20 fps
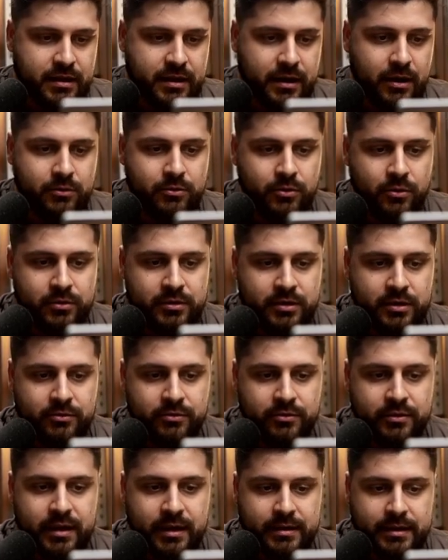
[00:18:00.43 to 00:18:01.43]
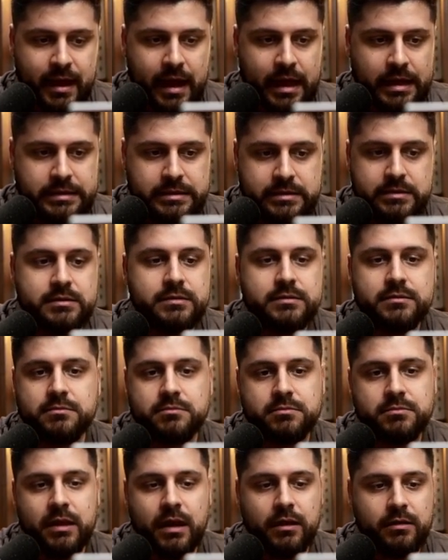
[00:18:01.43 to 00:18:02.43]
uh, how long do you get ads?
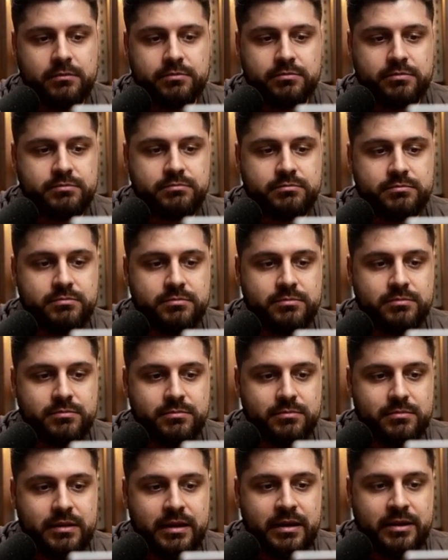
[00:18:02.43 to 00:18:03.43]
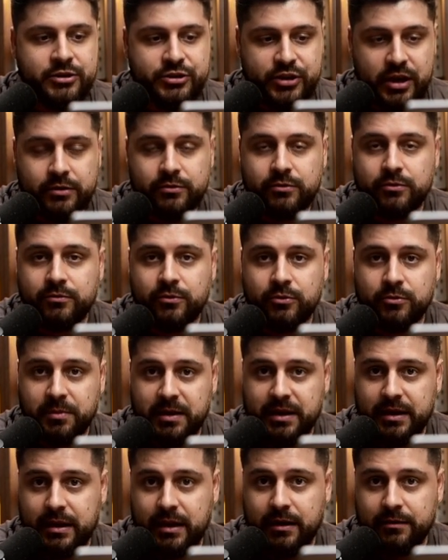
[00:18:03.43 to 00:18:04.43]
Like in general on
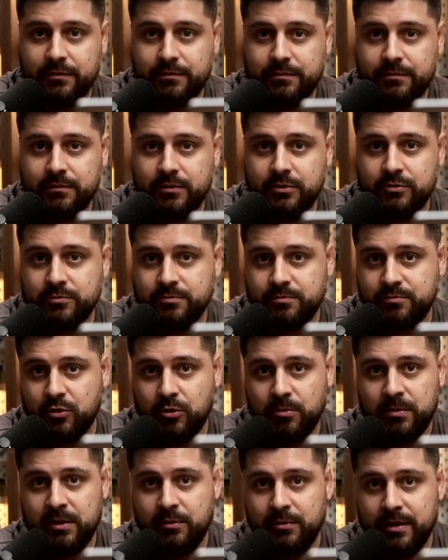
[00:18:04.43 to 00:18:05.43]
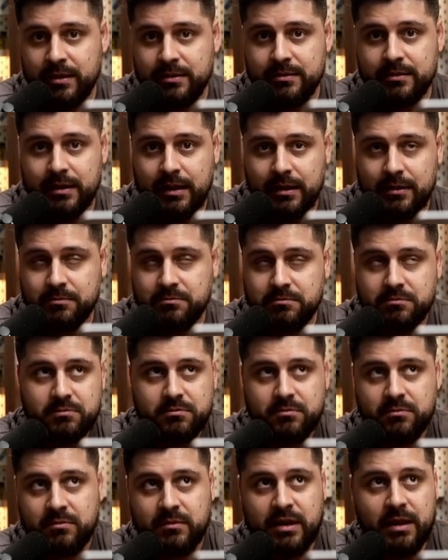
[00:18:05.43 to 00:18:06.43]
Beehiiv, you probably wait like
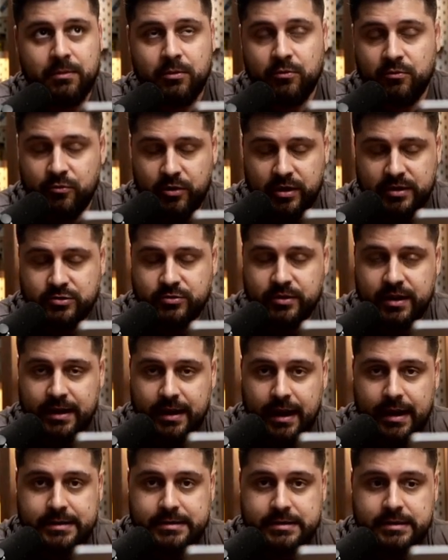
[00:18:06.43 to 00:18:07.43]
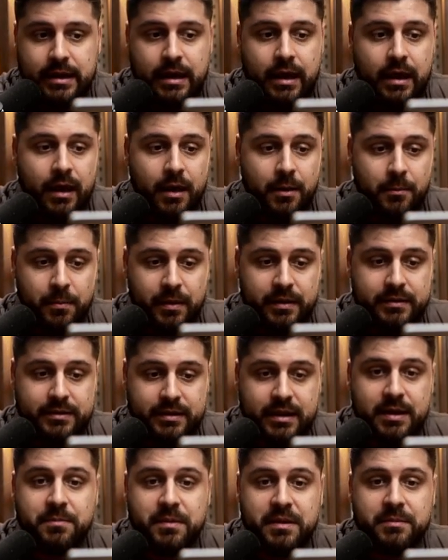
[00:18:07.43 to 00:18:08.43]
couple of weeks to get ads.
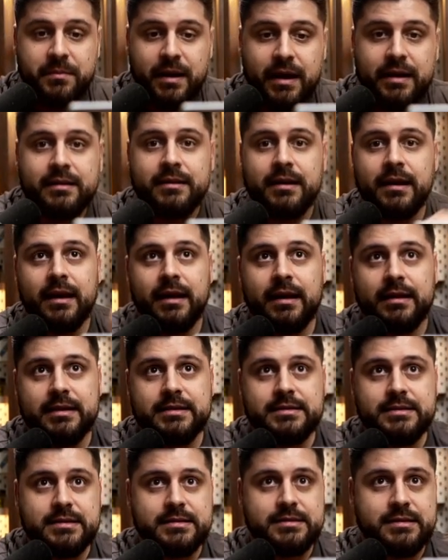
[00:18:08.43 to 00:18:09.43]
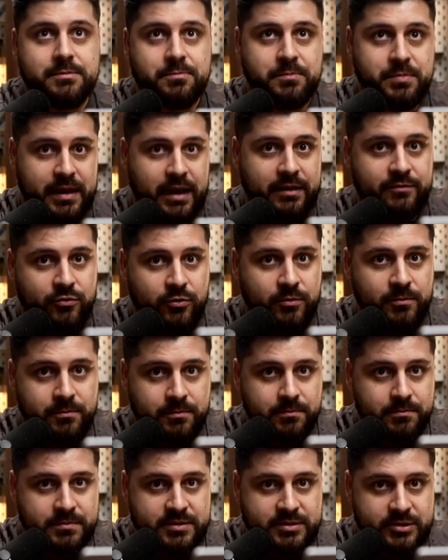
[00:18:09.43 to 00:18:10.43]
But keep in mind, this is the platform
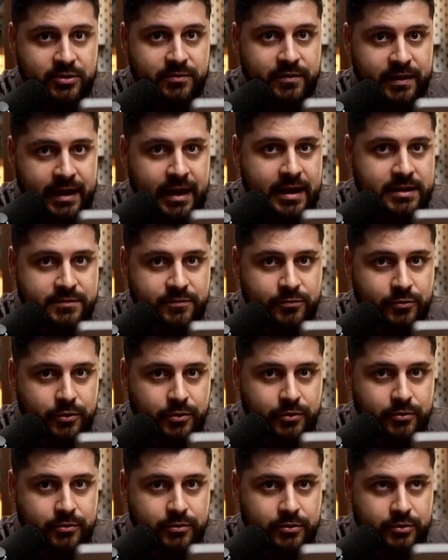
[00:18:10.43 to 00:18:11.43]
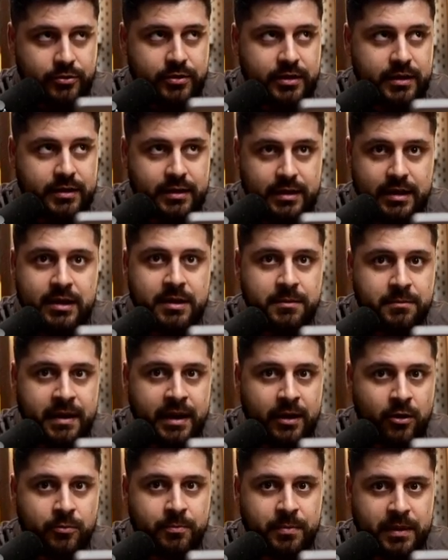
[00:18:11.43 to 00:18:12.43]
serving ads for you. You can
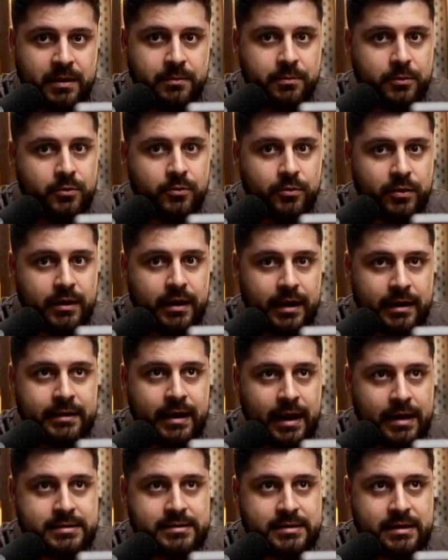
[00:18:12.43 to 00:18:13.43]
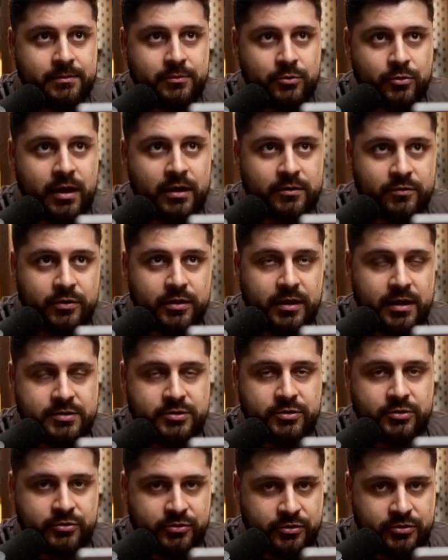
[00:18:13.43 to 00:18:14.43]
email people and ask them to
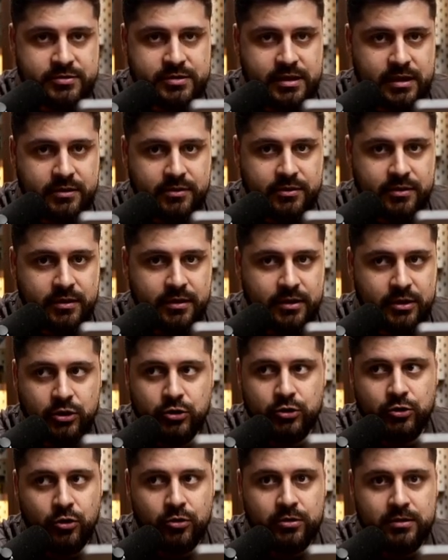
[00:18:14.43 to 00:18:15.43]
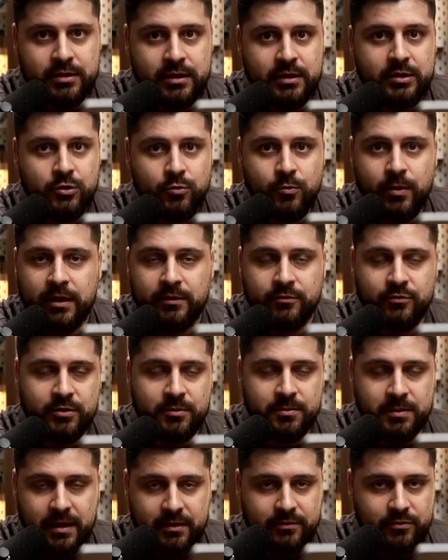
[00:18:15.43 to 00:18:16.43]
advertise in your newsletter. You don't need to wait
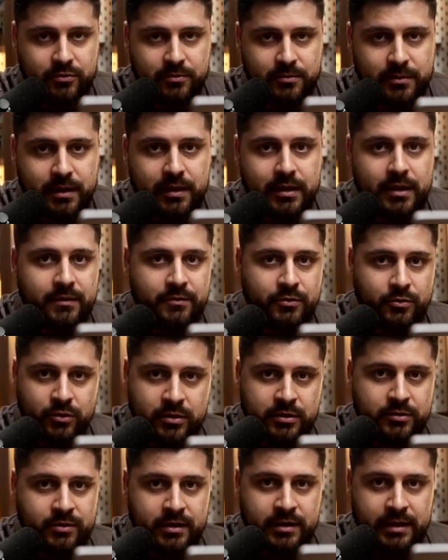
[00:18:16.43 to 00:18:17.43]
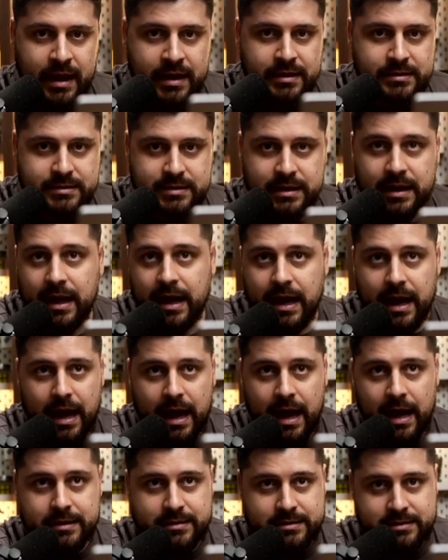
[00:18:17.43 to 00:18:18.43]
for a platform. If you want to run ads,
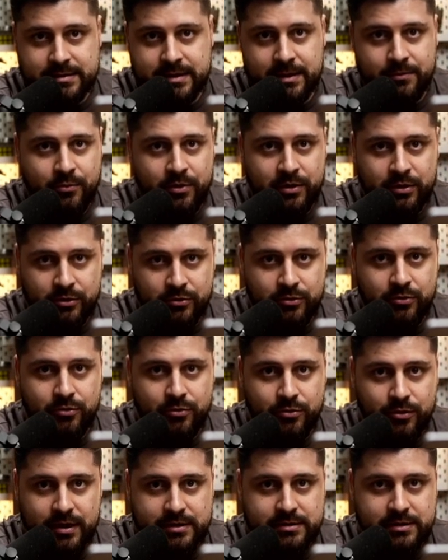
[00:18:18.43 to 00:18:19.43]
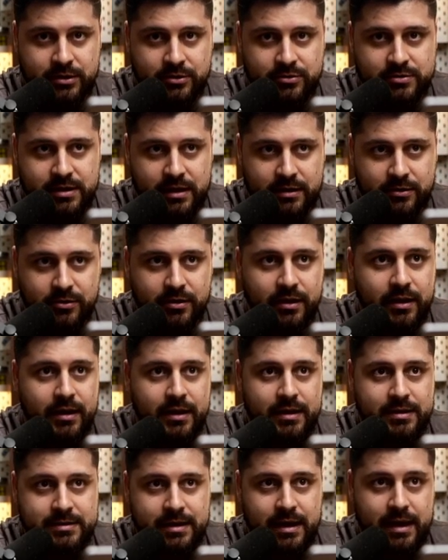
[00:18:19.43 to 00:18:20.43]
ask someone you know who has a newsletter.
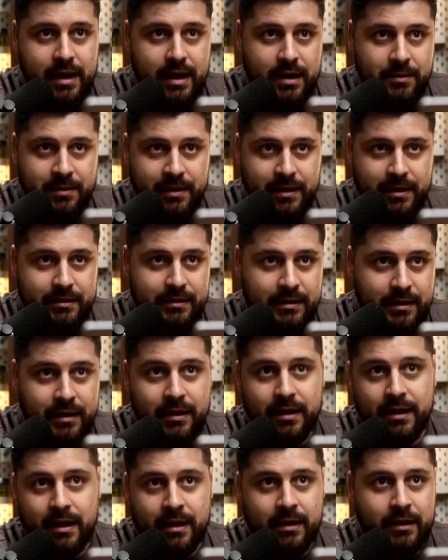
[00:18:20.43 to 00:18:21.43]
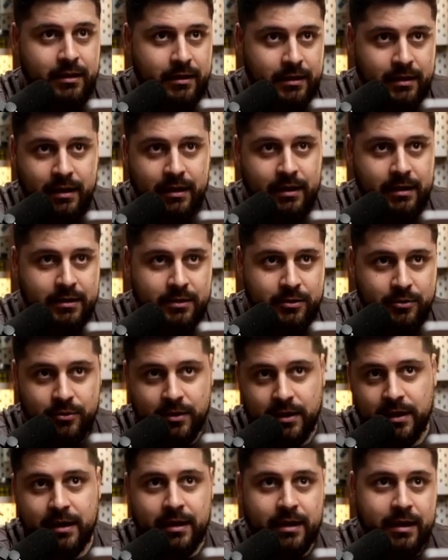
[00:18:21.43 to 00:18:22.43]
Say, hey man, hey, hey
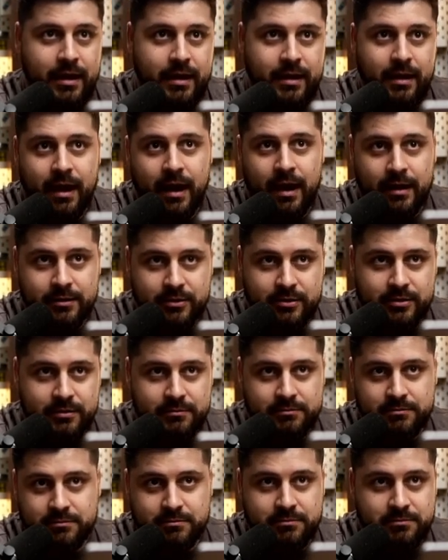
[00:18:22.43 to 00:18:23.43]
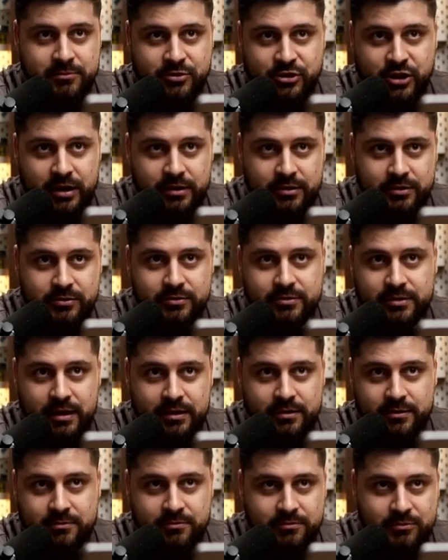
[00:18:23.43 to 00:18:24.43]
girl, hey other gender
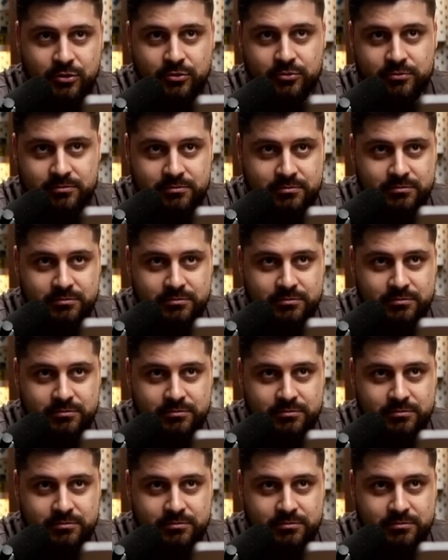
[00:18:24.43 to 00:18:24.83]
that you